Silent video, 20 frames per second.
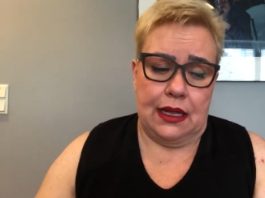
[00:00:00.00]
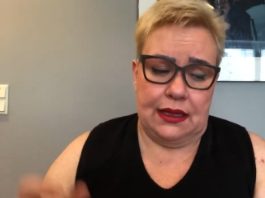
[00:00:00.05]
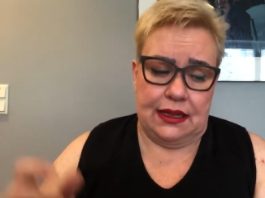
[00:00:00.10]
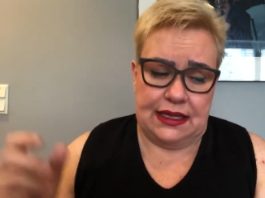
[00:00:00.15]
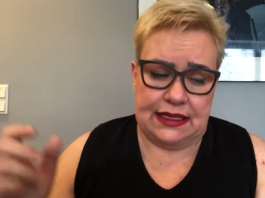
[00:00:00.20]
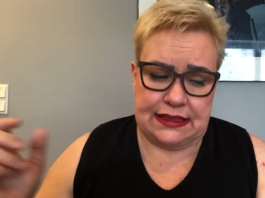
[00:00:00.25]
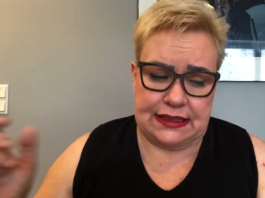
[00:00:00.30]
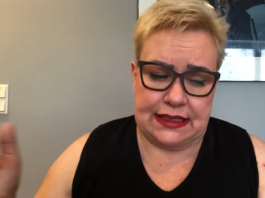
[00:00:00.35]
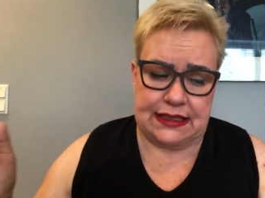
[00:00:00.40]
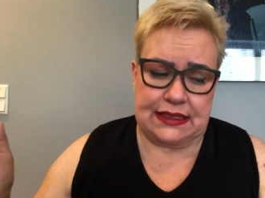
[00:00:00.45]

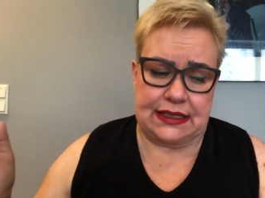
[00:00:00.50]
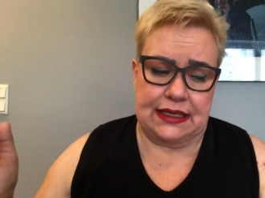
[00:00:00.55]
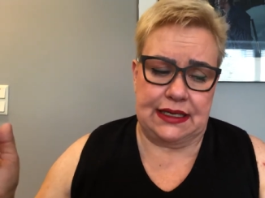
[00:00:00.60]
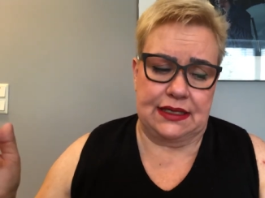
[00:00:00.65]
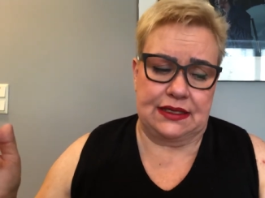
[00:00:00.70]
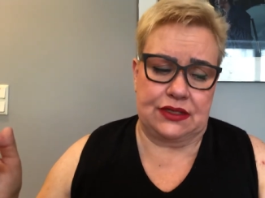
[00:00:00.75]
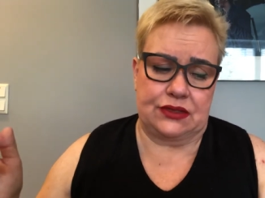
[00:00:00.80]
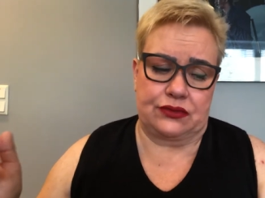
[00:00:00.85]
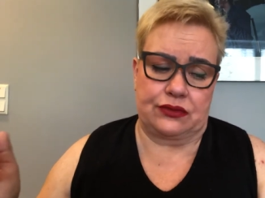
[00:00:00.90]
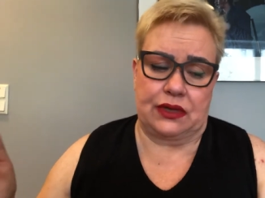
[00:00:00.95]
This is
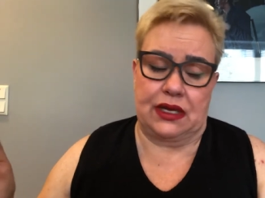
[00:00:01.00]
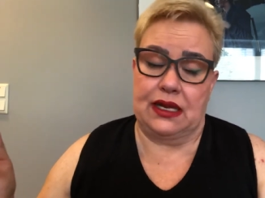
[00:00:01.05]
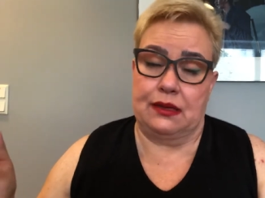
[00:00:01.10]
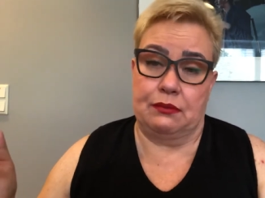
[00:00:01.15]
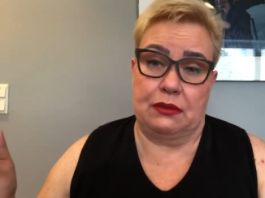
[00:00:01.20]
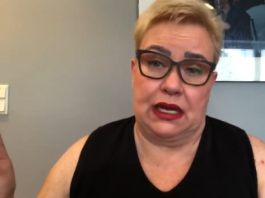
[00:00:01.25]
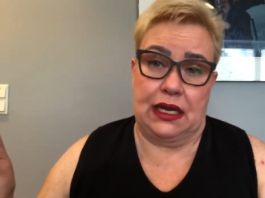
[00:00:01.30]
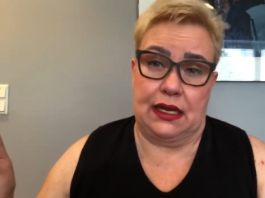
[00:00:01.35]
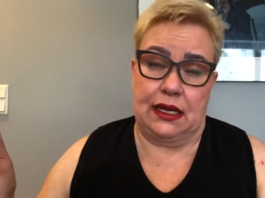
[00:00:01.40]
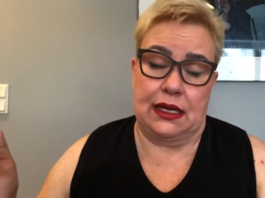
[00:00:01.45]

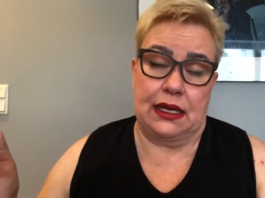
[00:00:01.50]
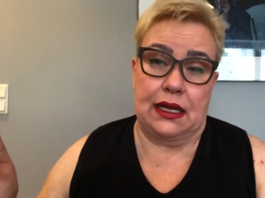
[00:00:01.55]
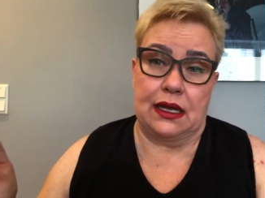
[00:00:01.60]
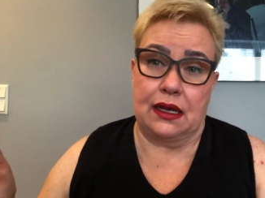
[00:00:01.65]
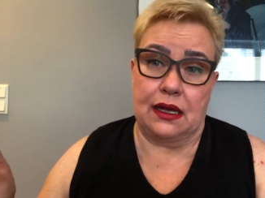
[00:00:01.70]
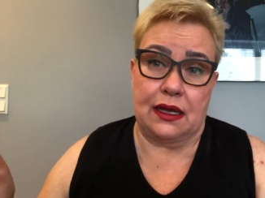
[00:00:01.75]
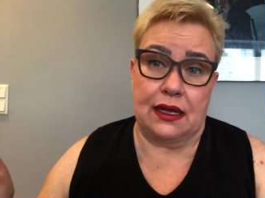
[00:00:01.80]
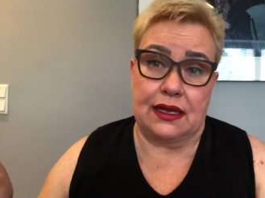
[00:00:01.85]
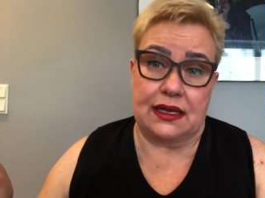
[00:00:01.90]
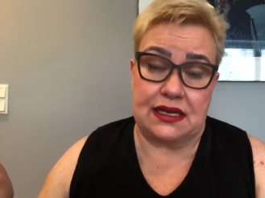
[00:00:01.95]
extremely
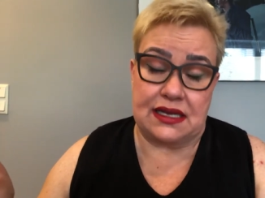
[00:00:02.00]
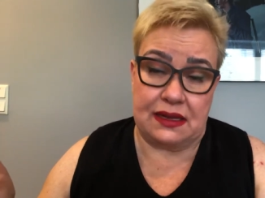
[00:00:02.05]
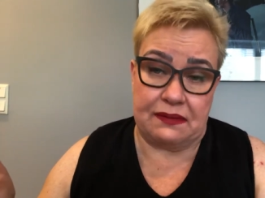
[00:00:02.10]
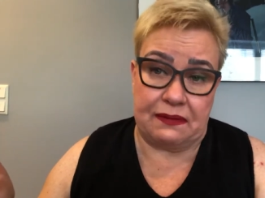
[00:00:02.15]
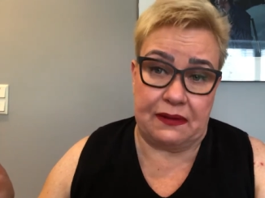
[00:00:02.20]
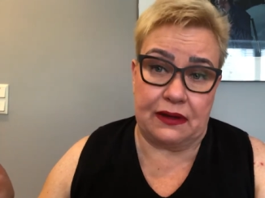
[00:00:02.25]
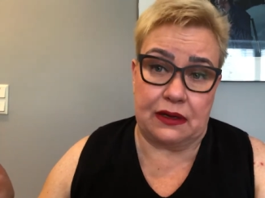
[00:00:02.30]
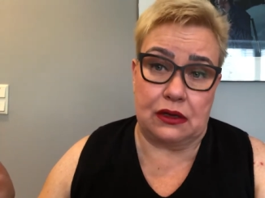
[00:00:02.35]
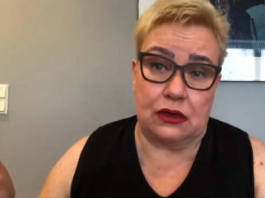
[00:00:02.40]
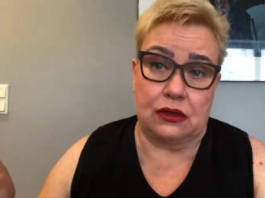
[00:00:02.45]

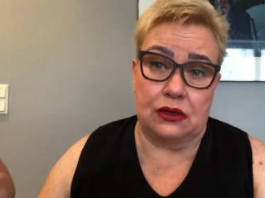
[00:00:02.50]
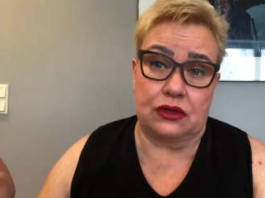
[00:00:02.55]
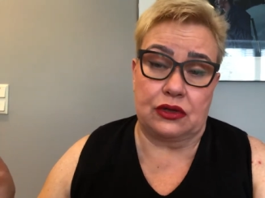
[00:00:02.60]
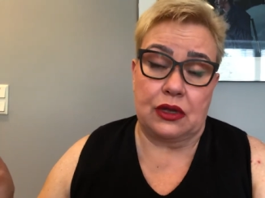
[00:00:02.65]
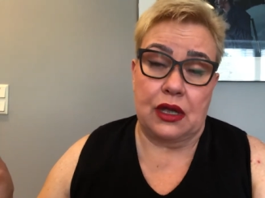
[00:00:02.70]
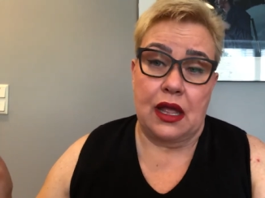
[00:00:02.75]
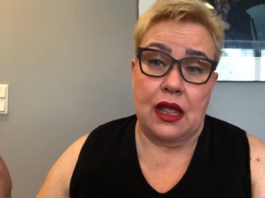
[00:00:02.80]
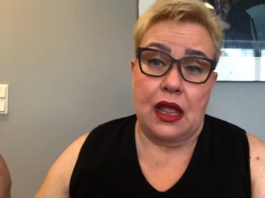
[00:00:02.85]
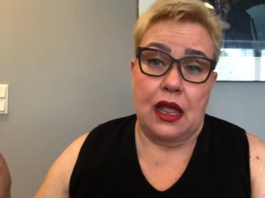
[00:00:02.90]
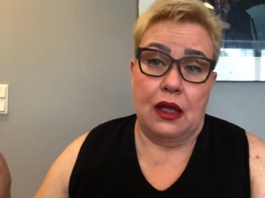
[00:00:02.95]
difficult